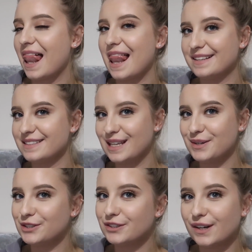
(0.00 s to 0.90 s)
let's
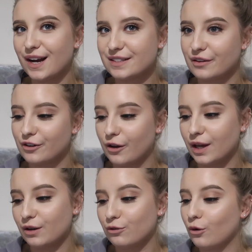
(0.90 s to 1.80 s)
see what you guys
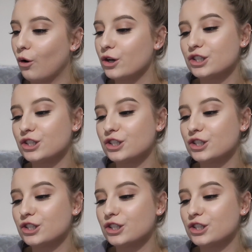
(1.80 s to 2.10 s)
voted for.